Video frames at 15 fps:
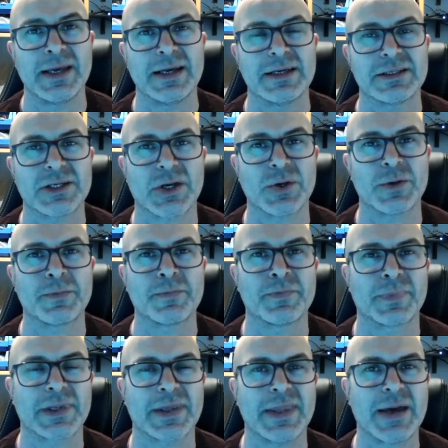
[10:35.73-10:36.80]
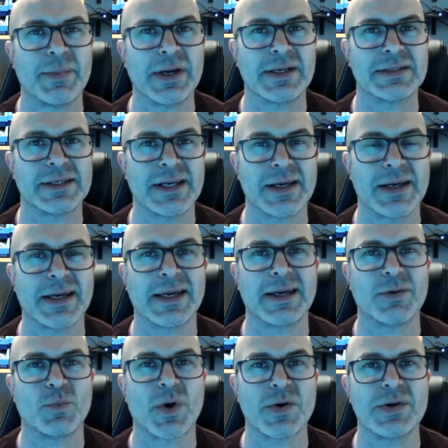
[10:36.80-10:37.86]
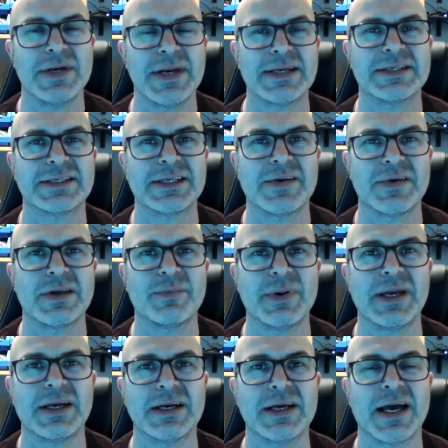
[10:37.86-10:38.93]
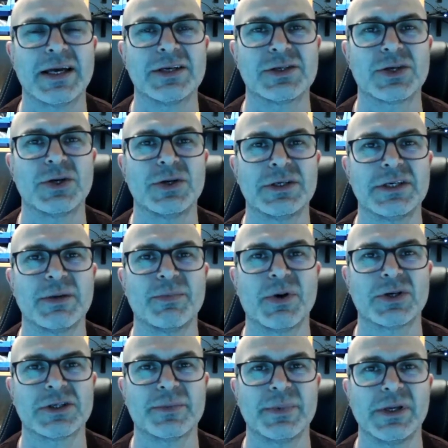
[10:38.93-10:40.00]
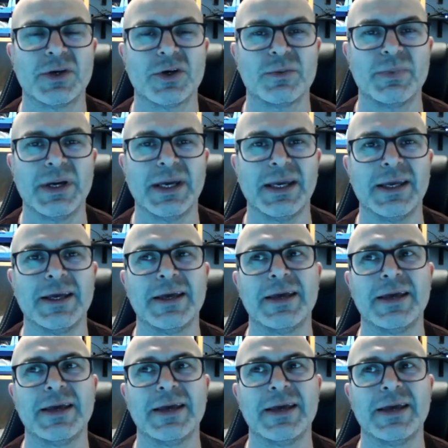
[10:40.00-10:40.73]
So that means that it won't necessarily be as good as it possibly could be.